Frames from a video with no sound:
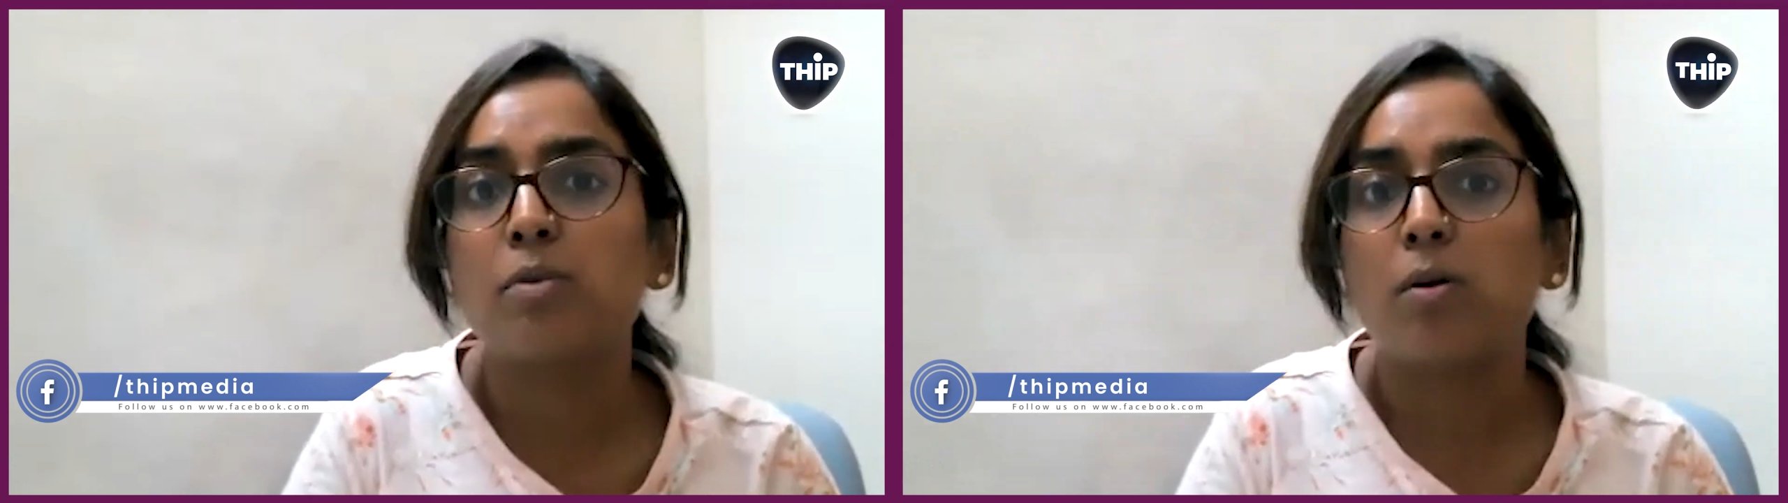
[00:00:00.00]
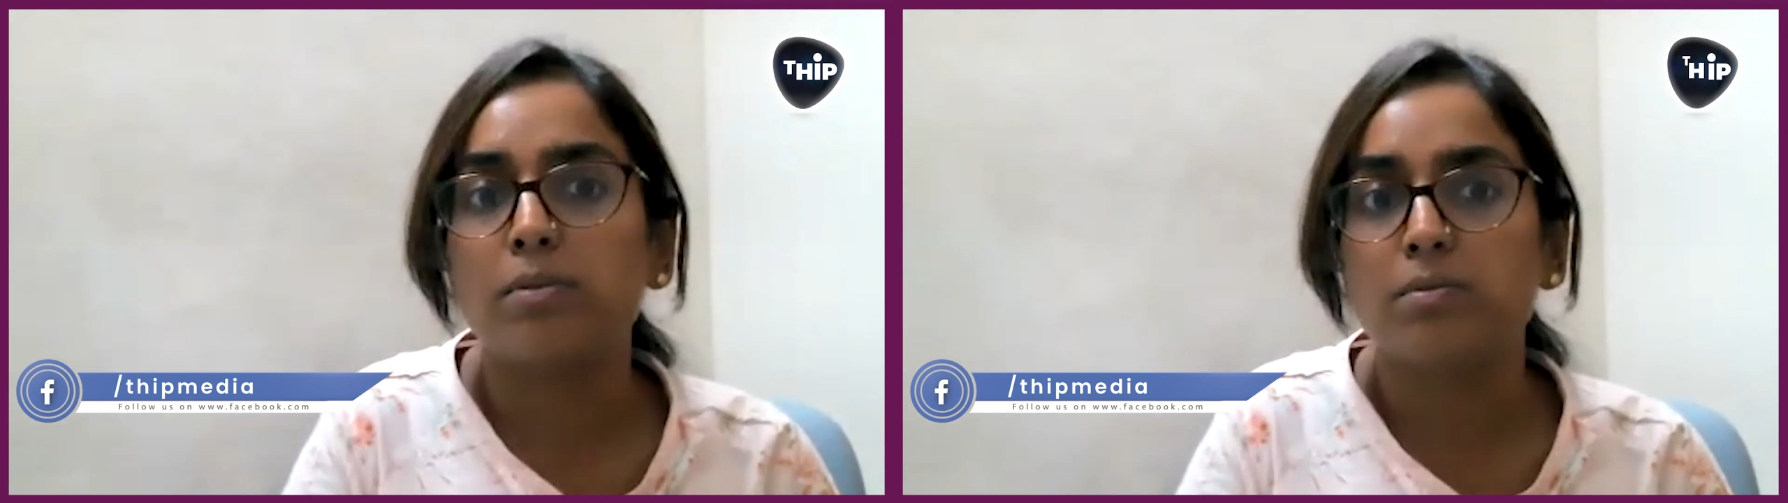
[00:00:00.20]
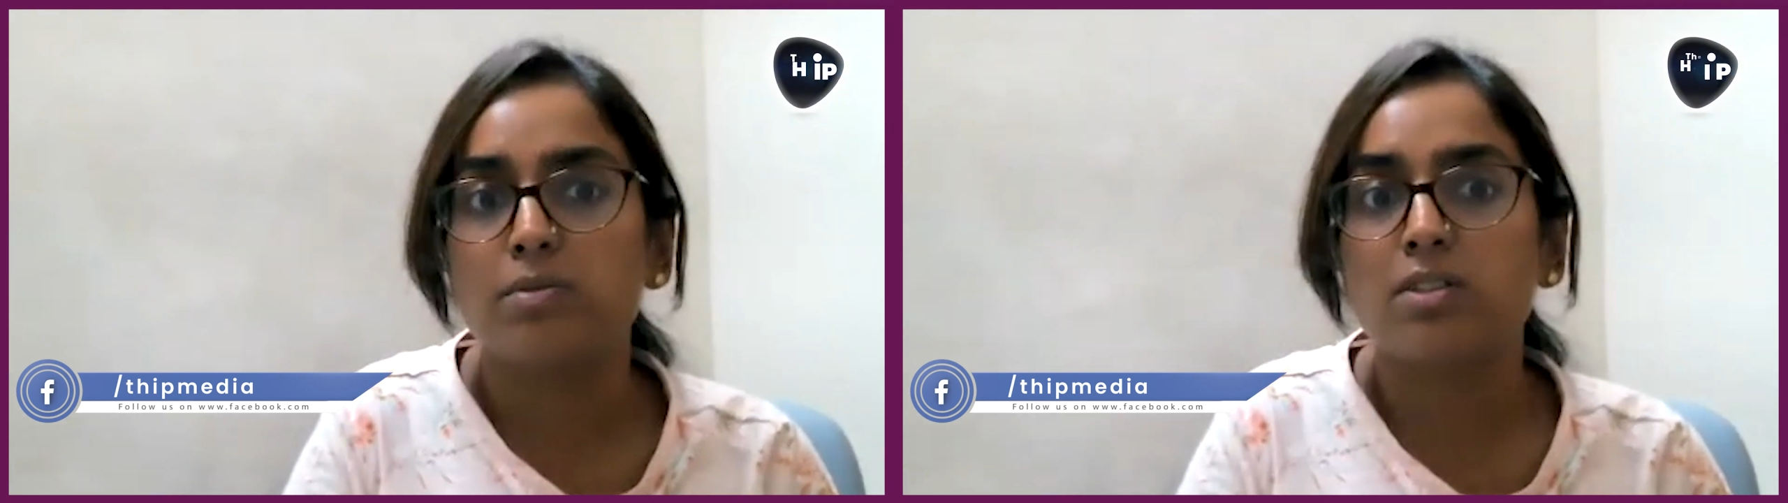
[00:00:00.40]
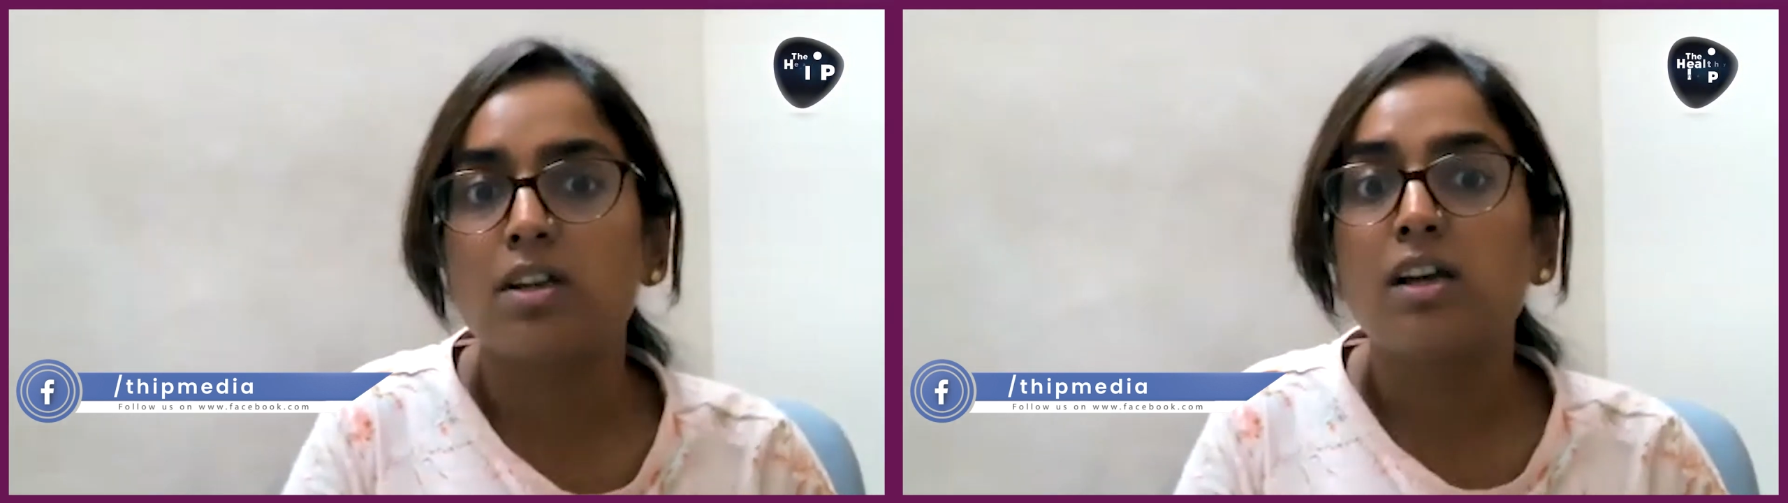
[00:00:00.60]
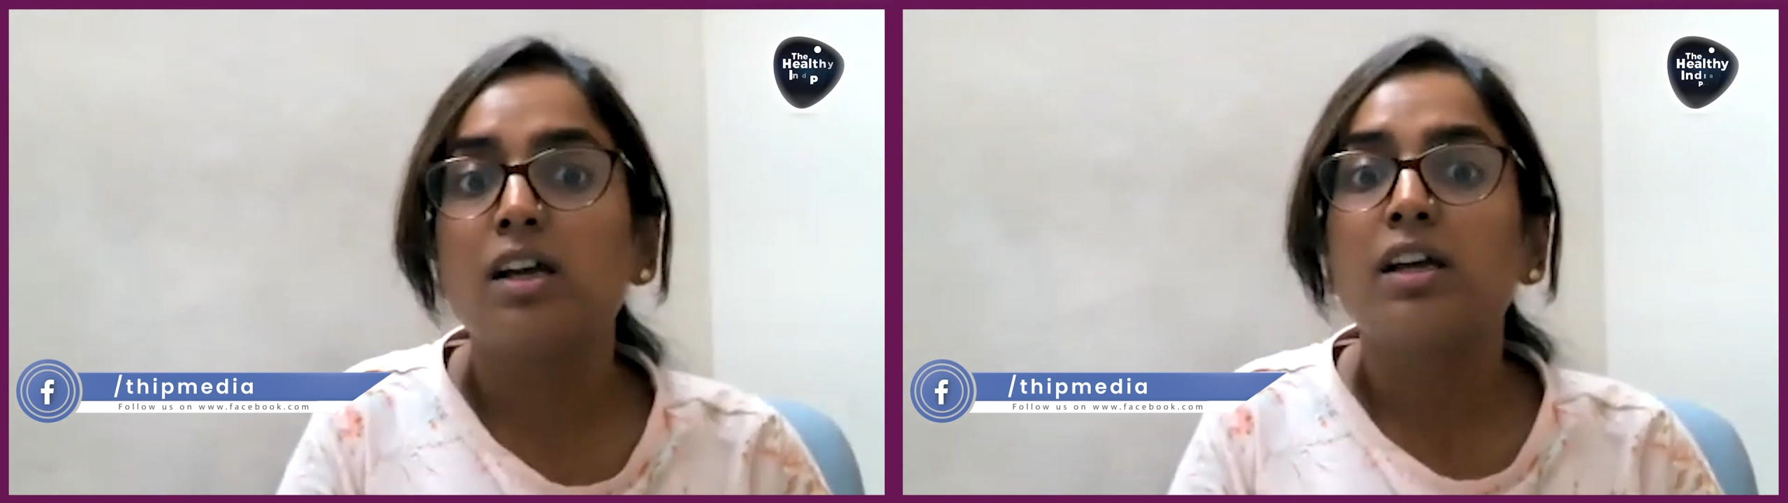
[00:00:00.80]
problems.
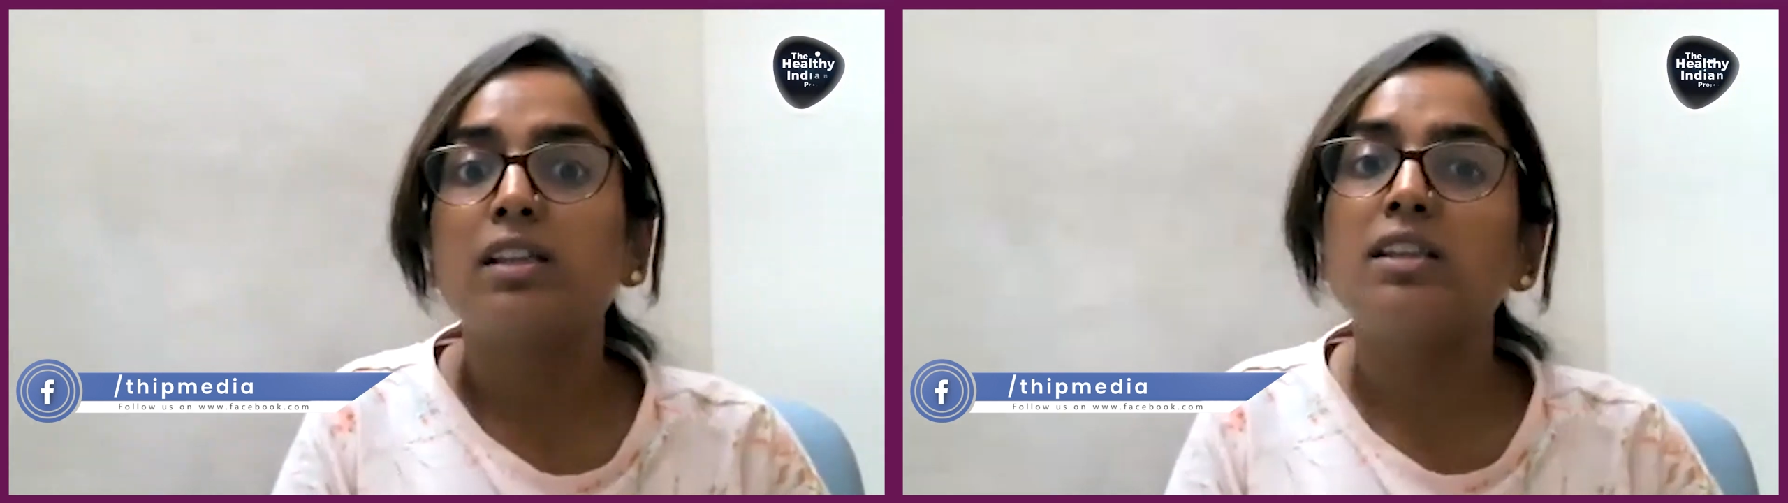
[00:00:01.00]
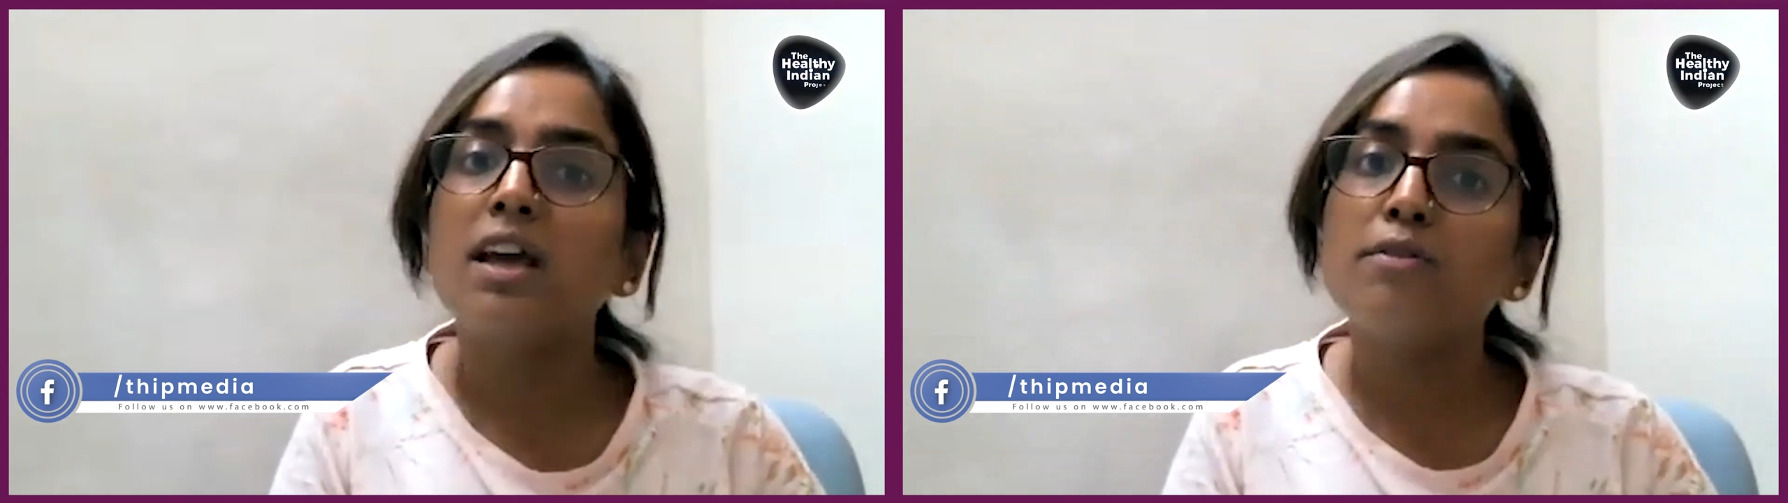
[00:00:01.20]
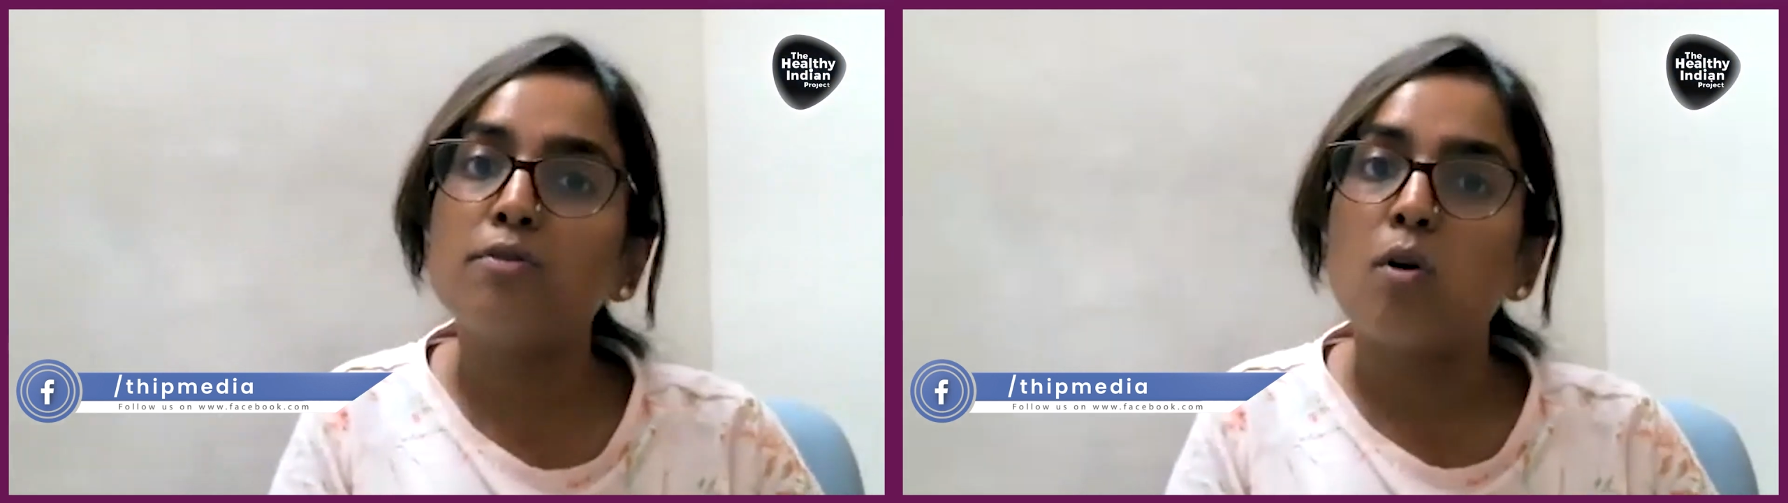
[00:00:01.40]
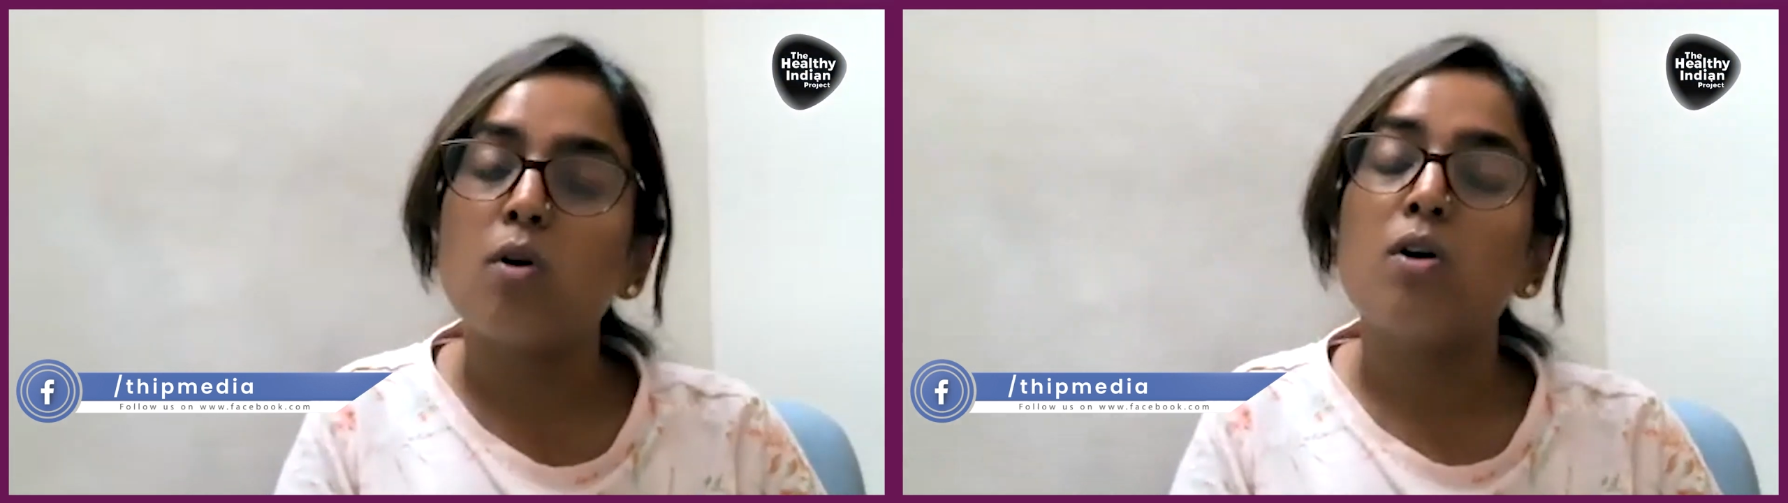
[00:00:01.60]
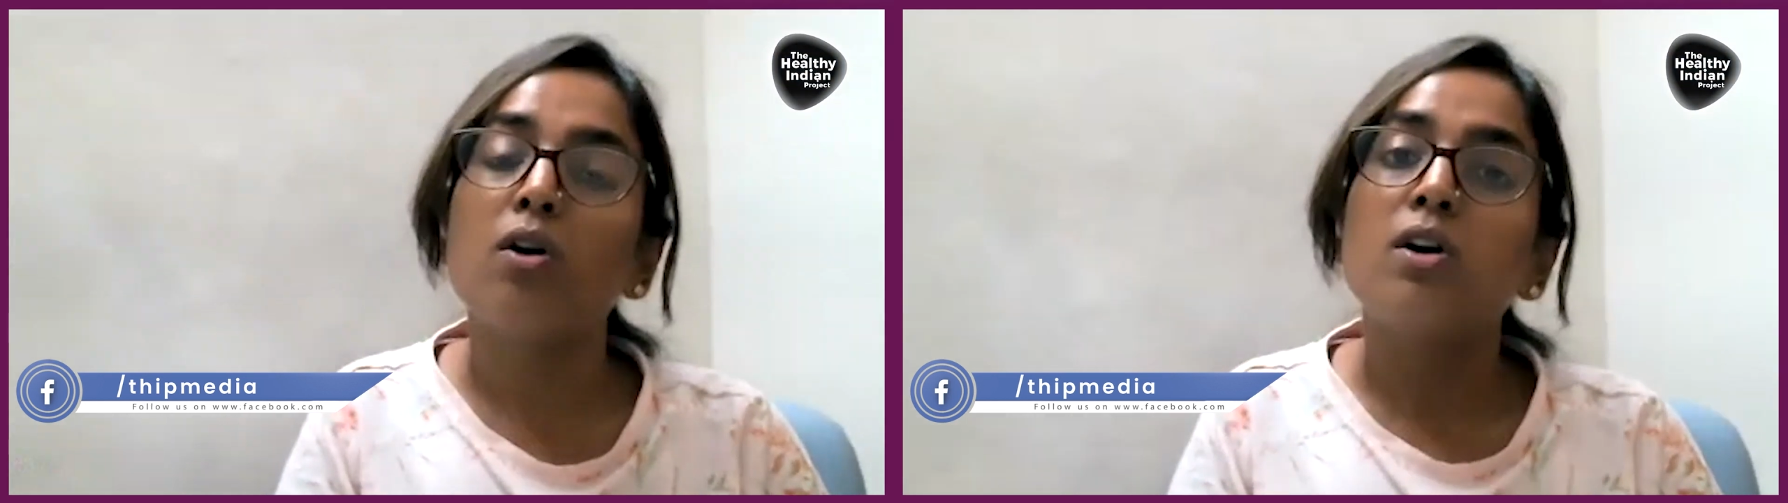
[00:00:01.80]

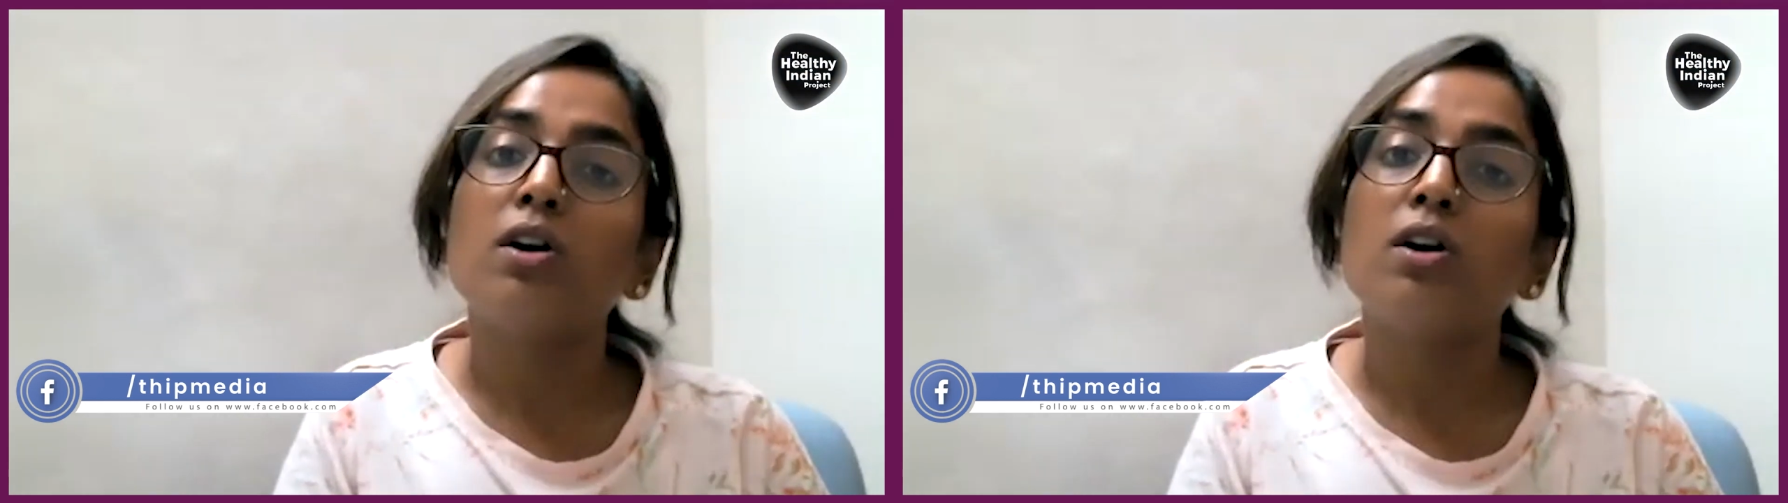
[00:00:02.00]
Therefore,